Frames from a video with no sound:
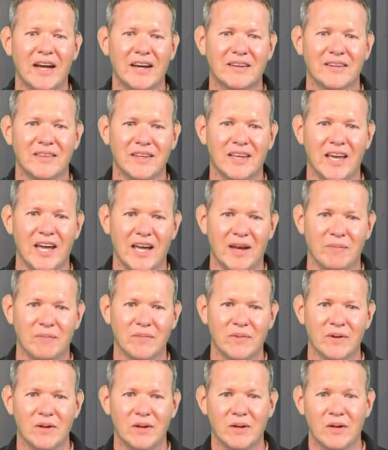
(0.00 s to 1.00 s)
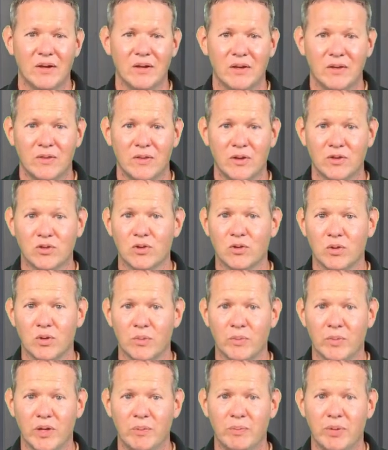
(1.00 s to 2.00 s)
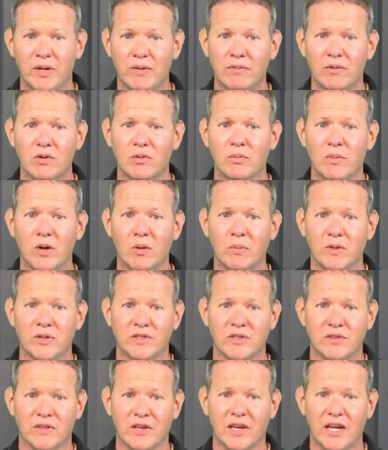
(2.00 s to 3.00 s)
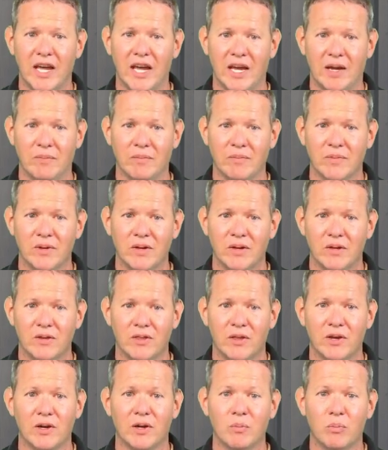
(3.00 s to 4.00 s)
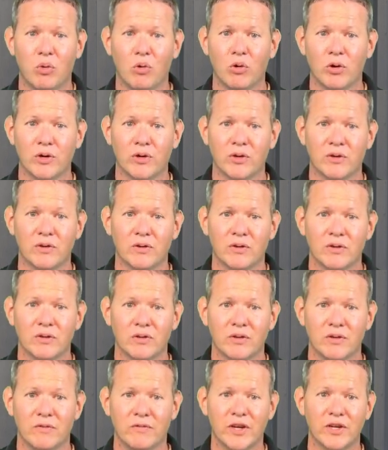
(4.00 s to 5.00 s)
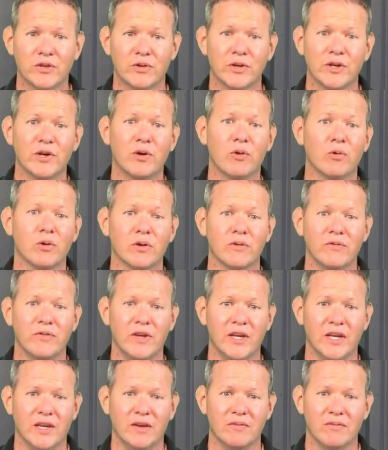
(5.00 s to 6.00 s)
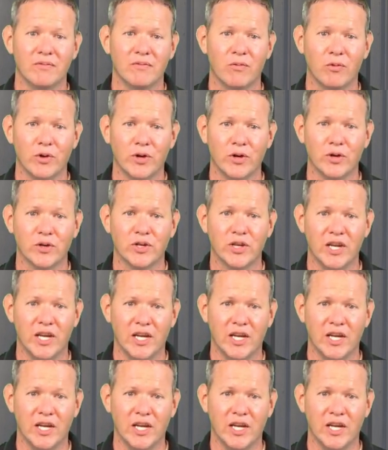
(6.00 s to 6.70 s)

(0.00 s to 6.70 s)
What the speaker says: back to the game. There's going to be pivotal moments in the game that are important to victory or defeat for your